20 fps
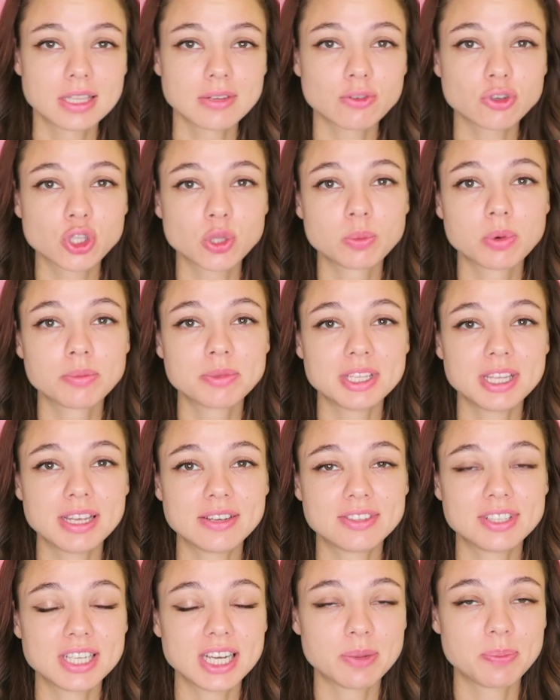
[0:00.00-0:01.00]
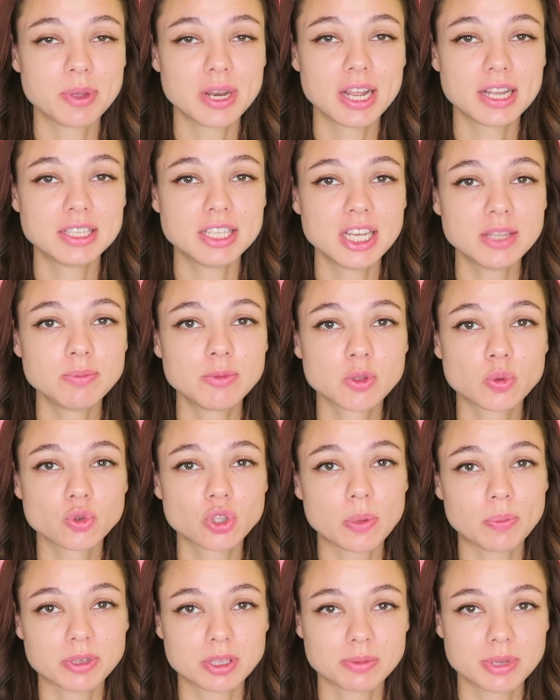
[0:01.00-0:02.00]
I wanna have matching suits for them, so
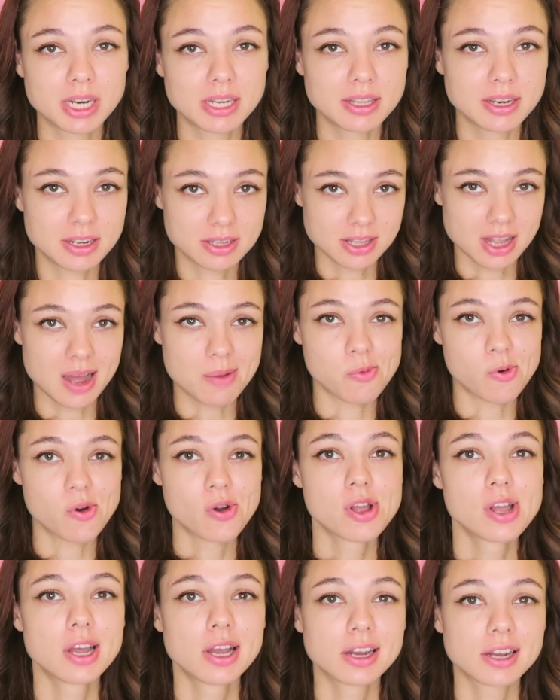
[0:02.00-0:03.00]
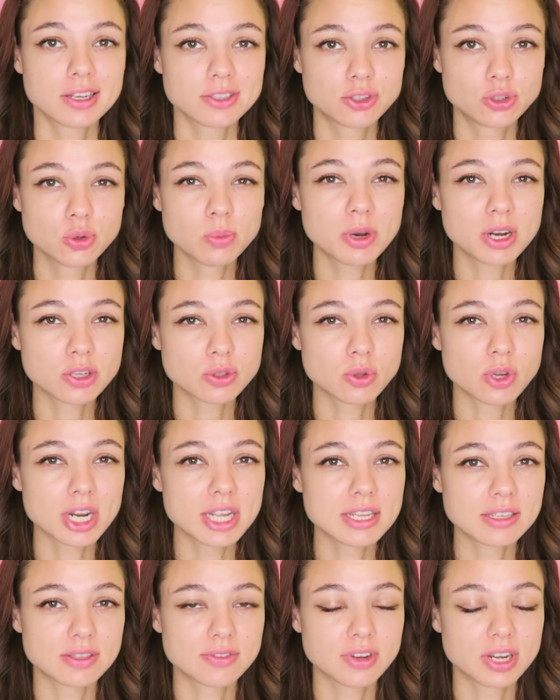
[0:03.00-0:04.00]
I need to watch some ad. Game will
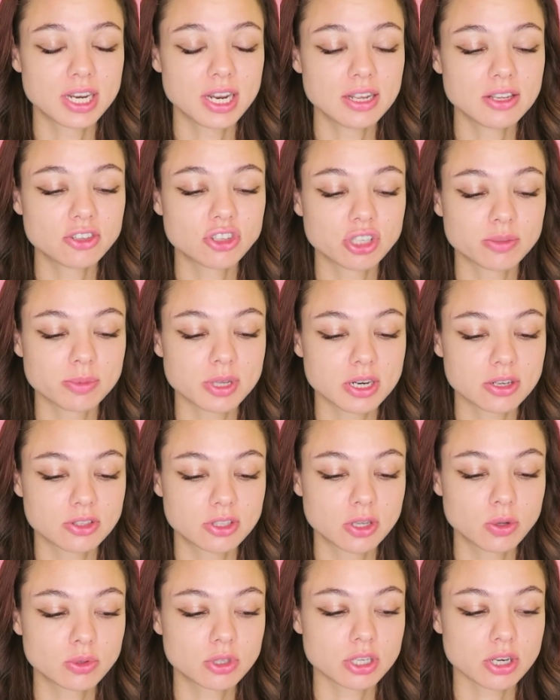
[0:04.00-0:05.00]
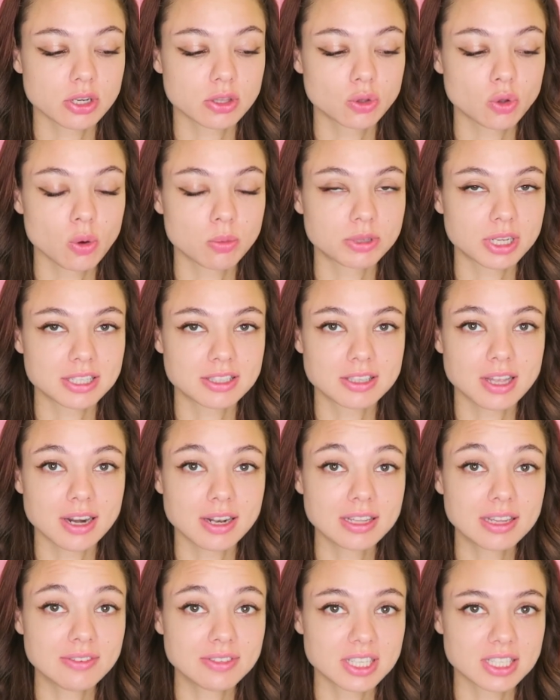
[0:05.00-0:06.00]
give some random suits for them, others are
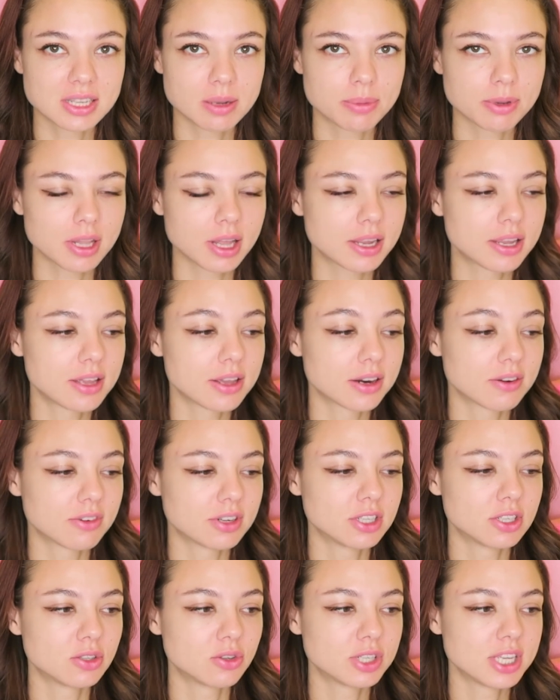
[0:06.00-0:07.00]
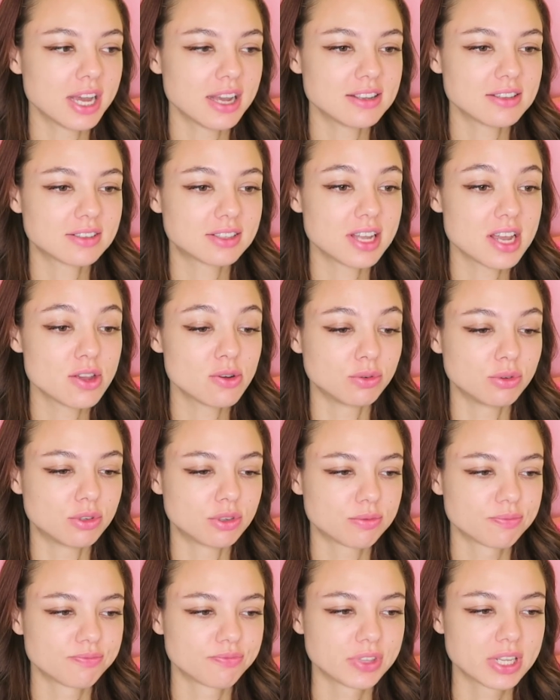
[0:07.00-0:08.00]
blocked, but I won't give up. Let's try it.
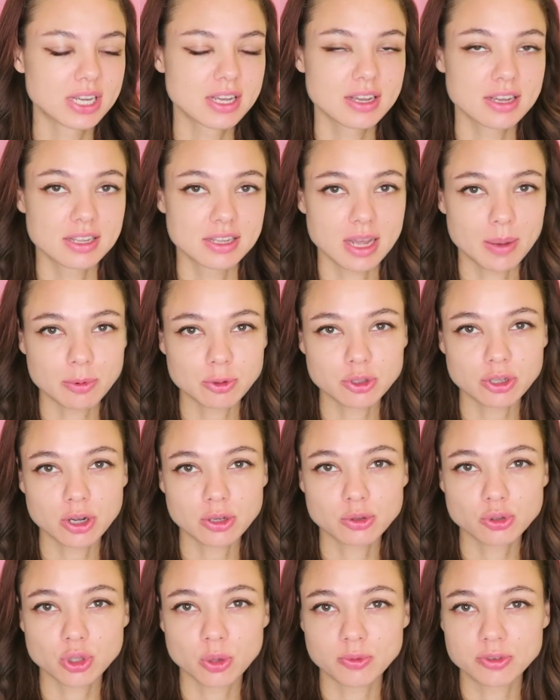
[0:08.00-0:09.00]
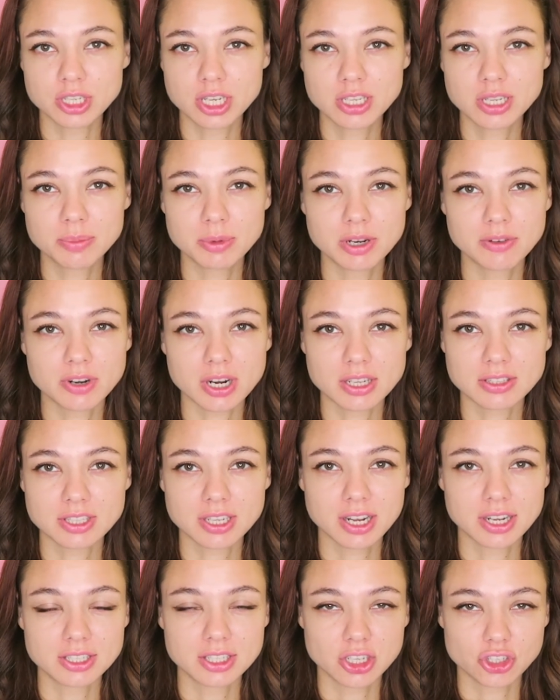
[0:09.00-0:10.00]
I just wanted to have something good for
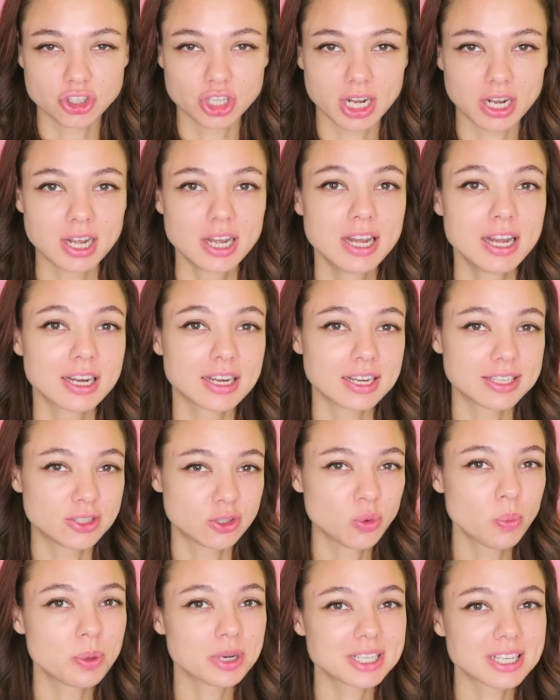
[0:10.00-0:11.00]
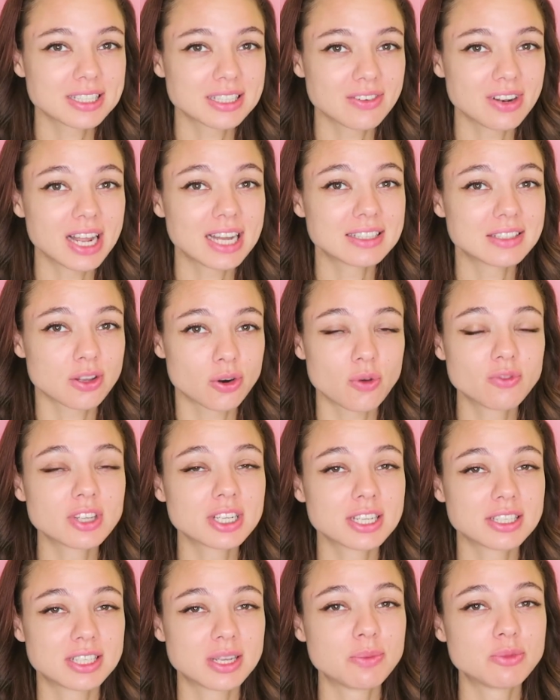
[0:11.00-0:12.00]
them. One suit is given for
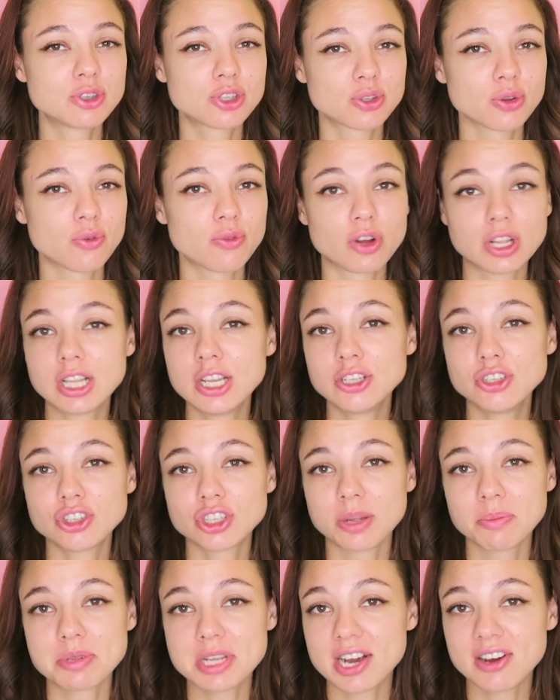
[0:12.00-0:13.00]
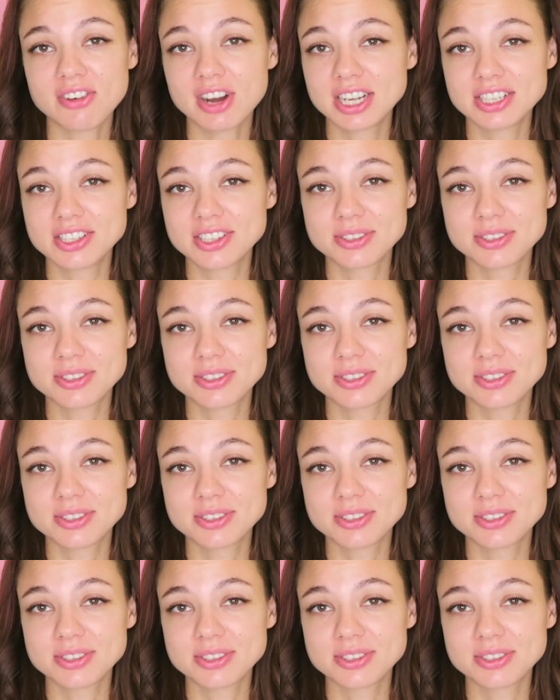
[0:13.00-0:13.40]
7 hours, nice, it's enough.